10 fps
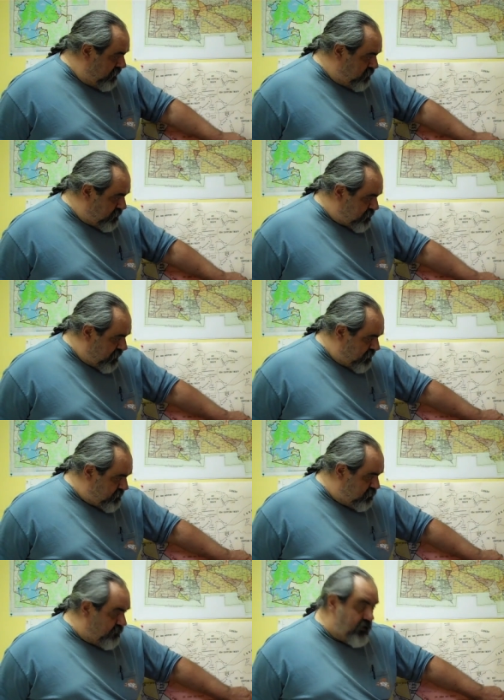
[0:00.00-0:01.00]
in
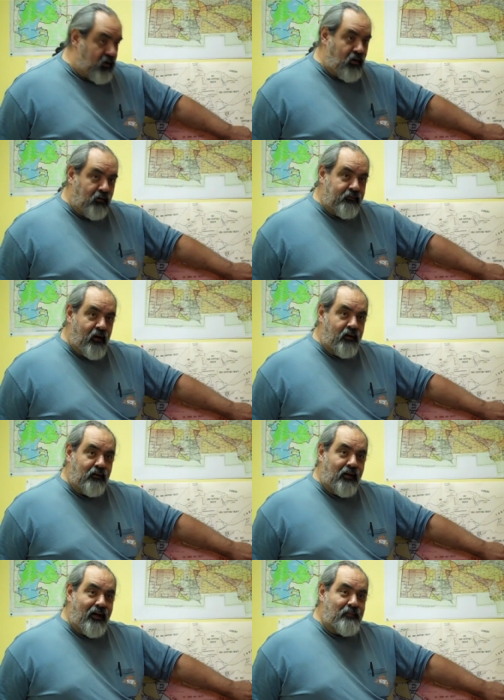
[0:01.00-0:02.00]
Wisconsin over here called Fond
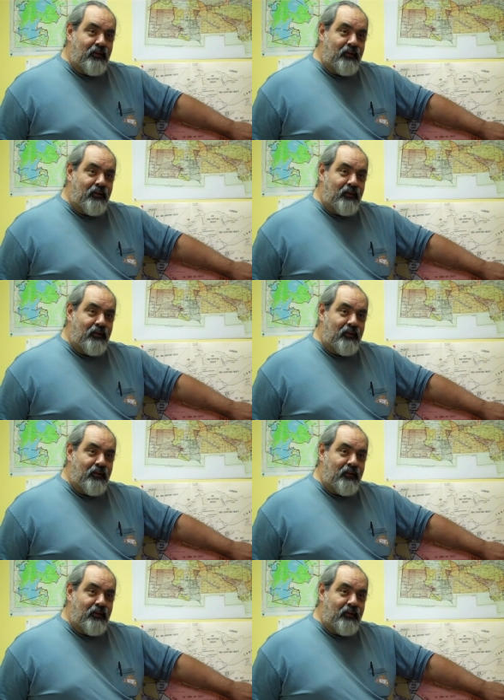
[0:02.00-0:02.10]
du Lac,